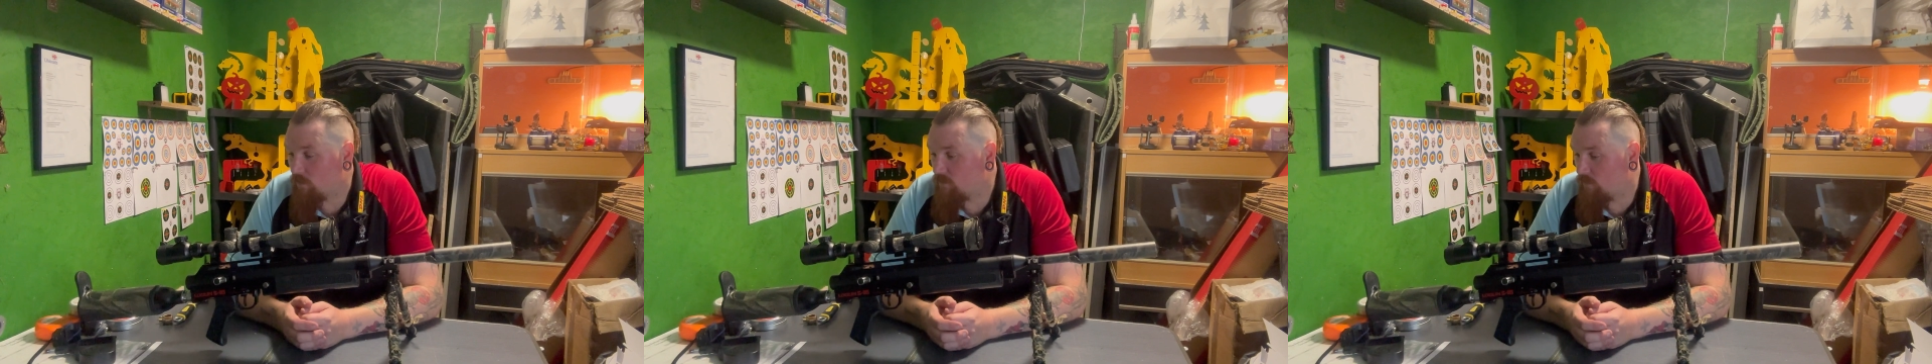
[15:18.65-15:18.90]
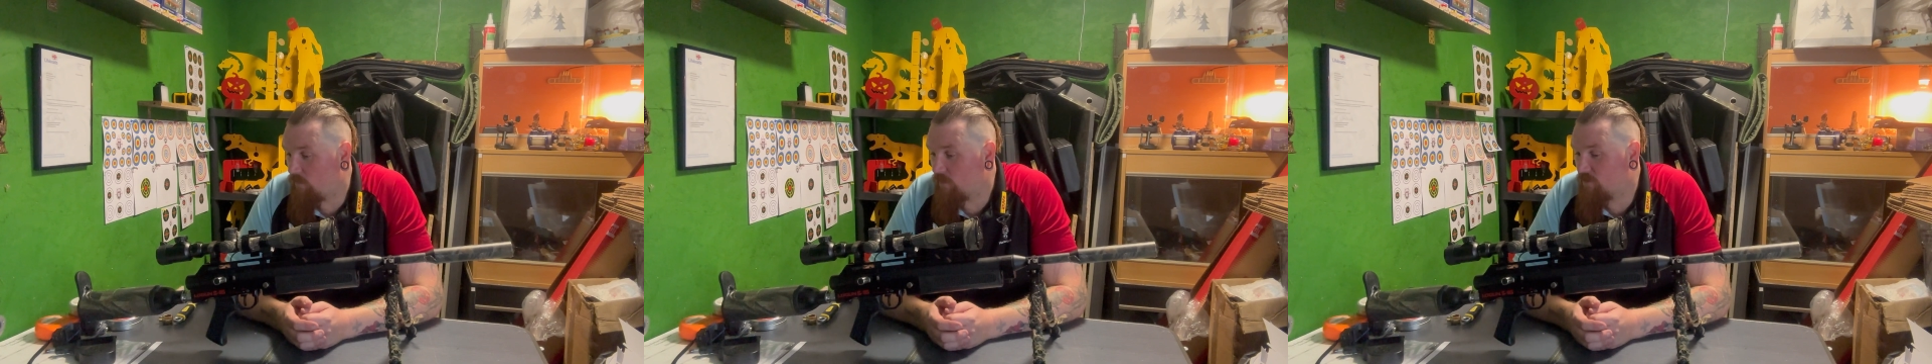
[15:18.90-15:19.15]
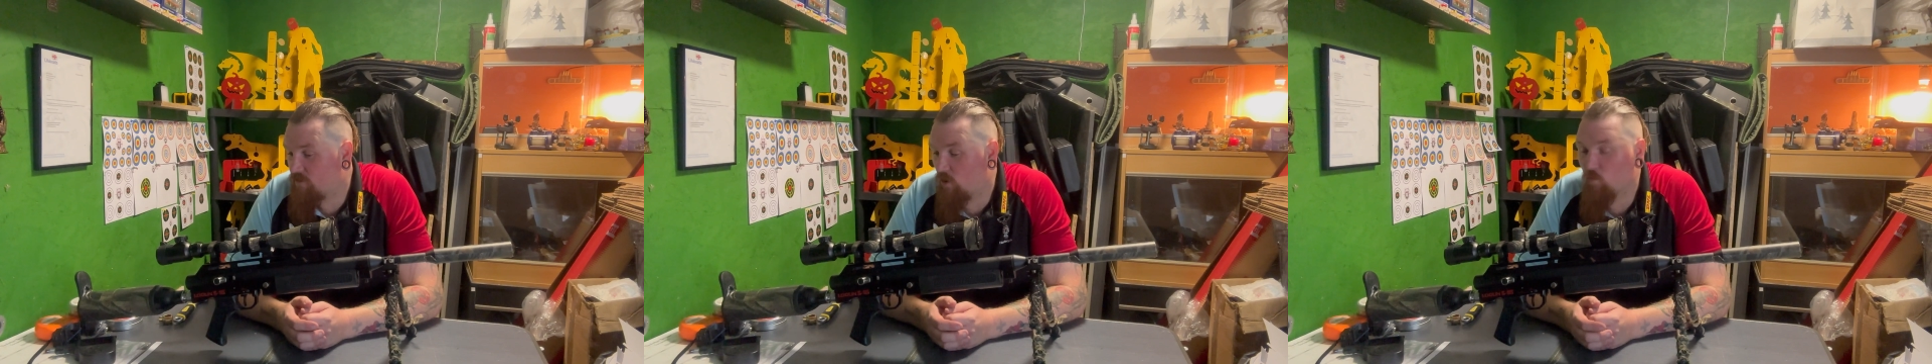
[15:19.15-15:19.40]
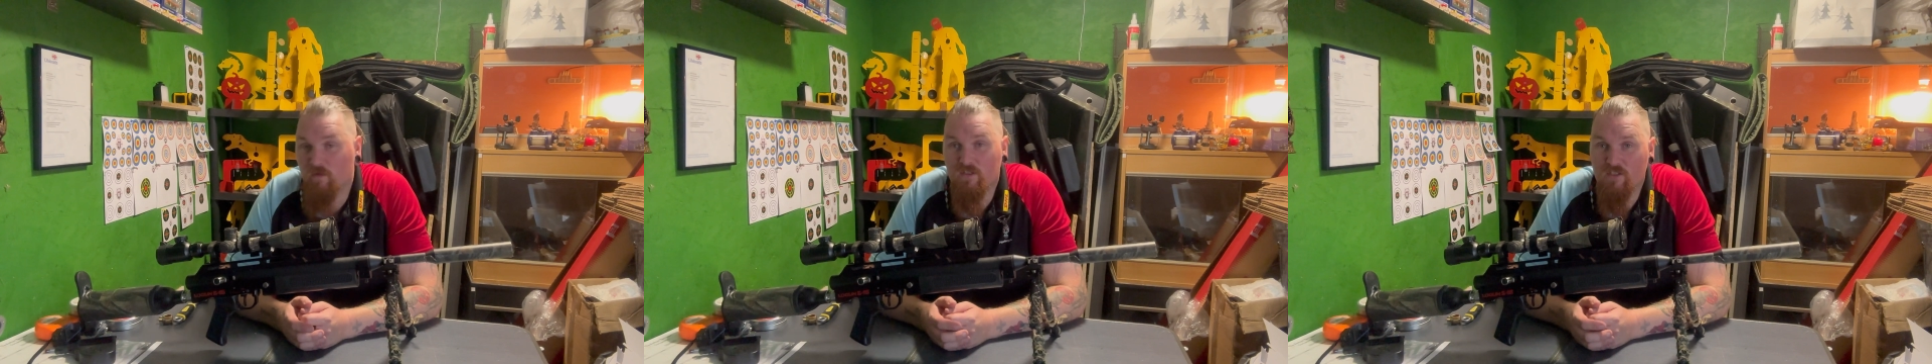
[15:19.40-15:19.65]
So the
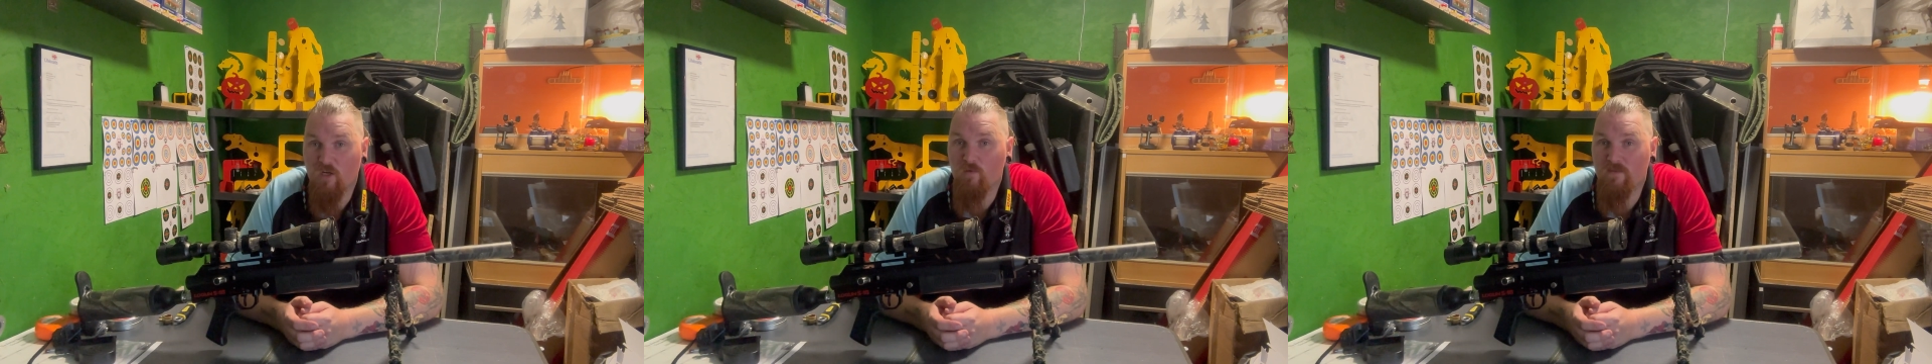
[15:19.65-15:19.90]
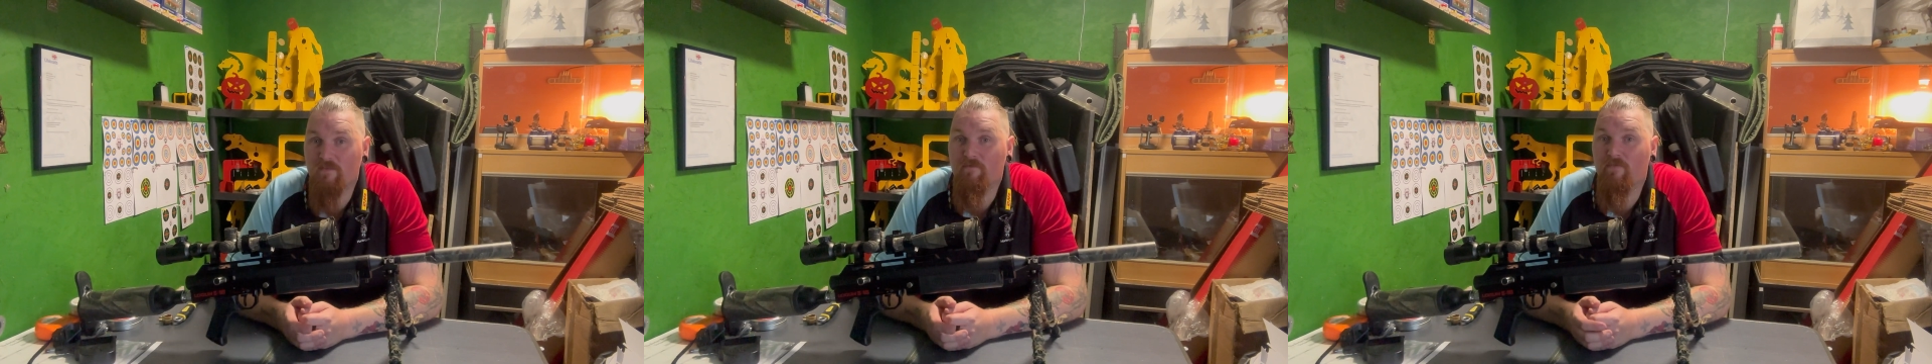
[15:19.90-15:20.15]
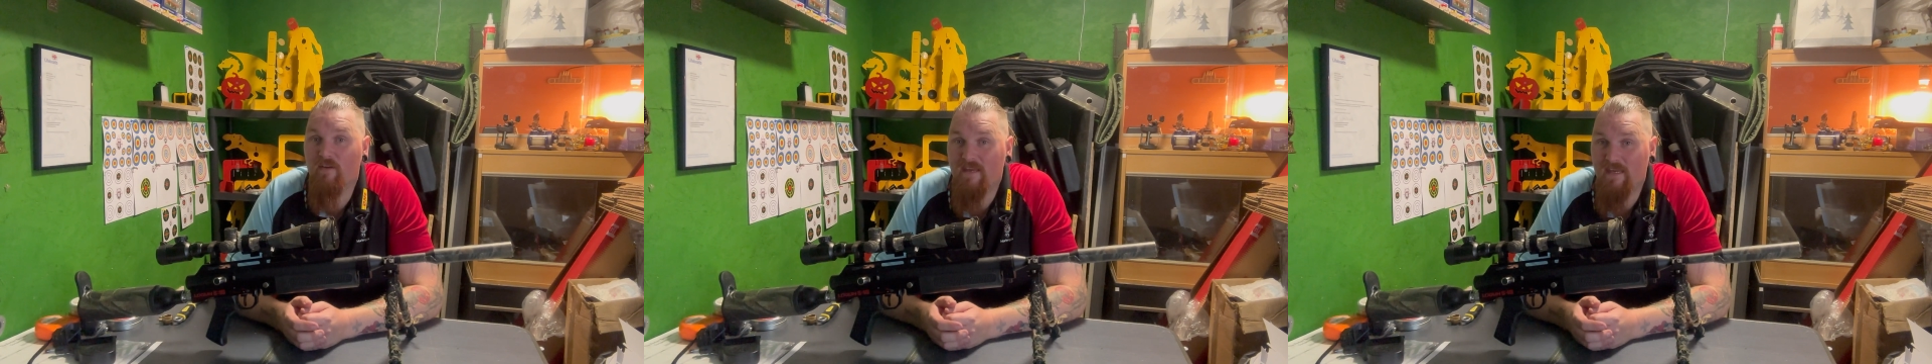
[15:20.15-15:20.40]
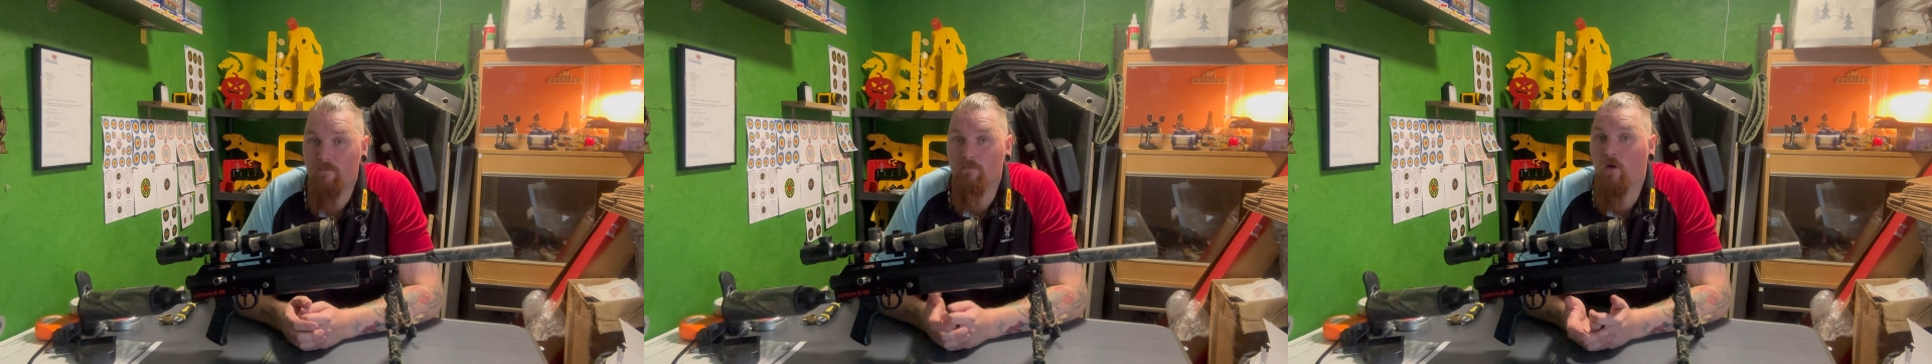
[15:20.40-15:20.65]
scope is scoped in for
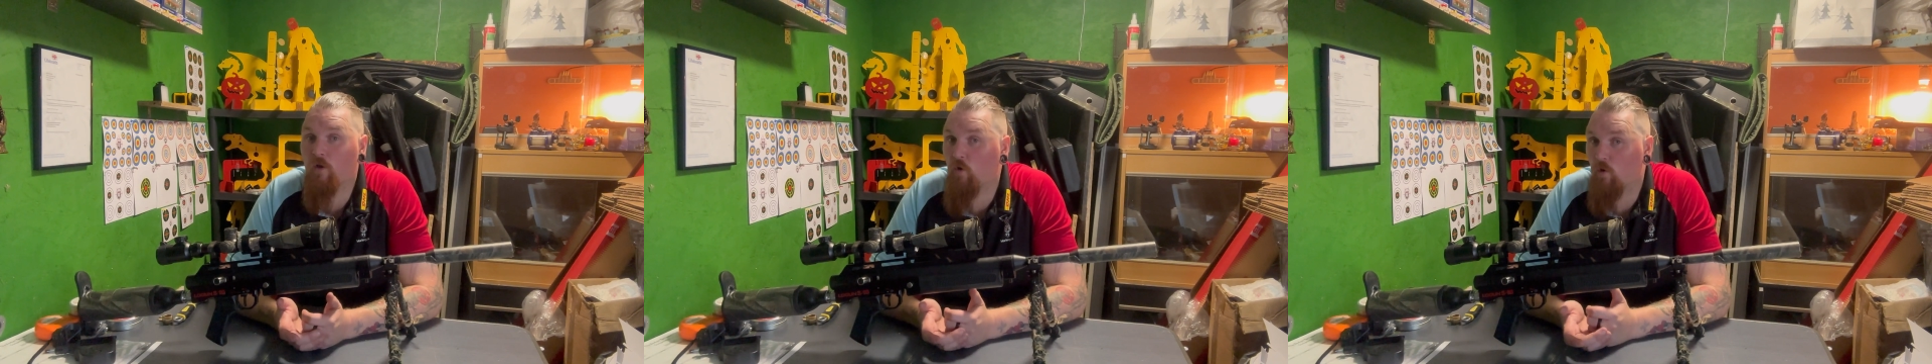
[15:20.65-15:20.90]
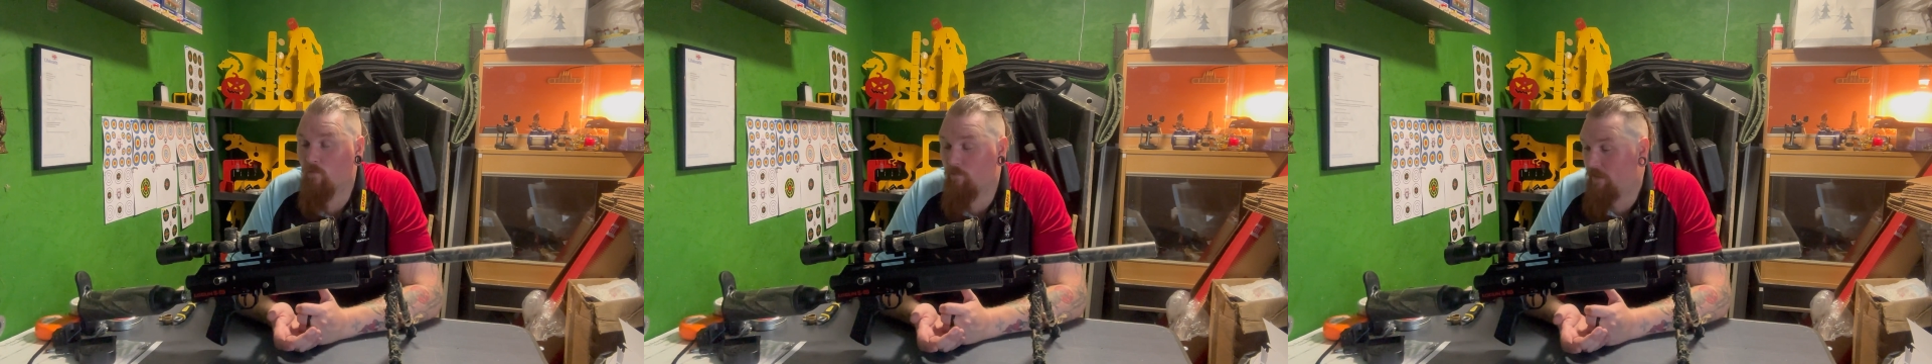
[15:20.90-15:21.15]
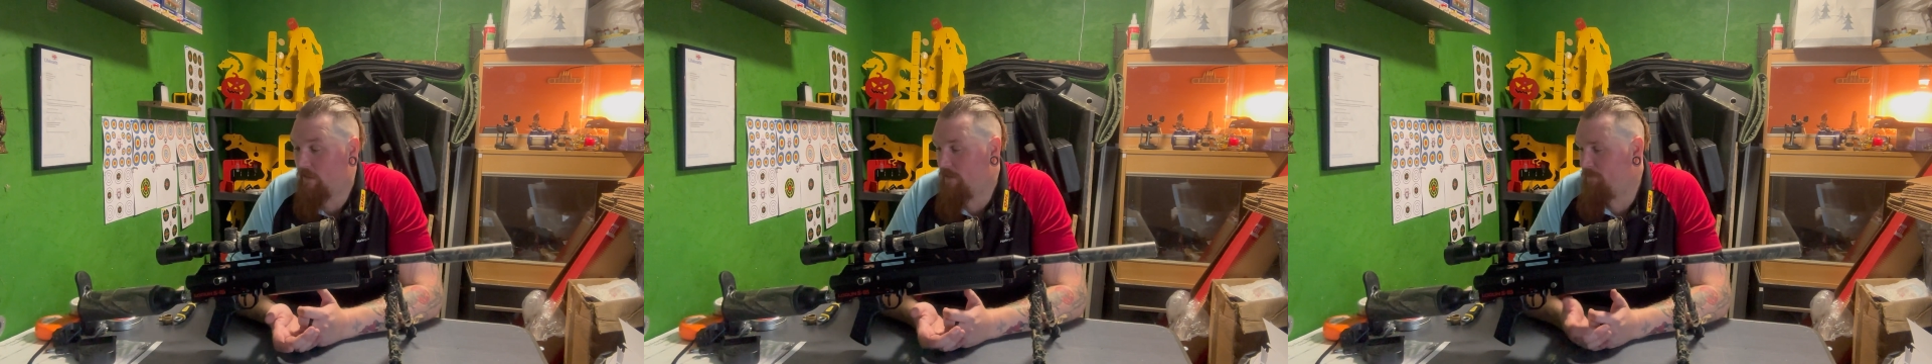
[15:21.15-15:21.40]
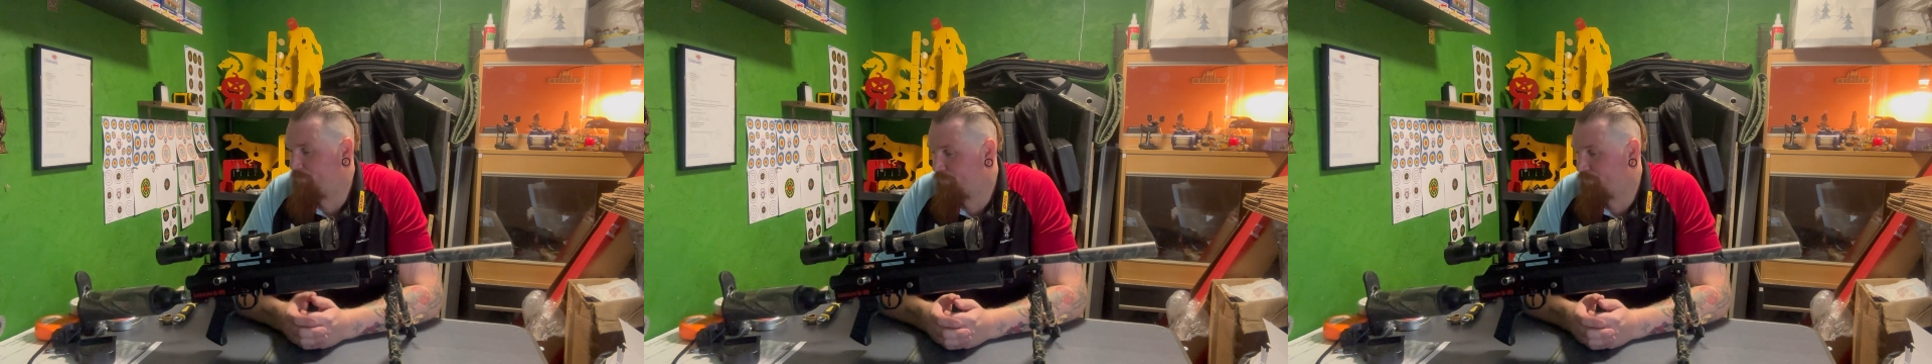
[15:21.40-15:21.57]
him, not me,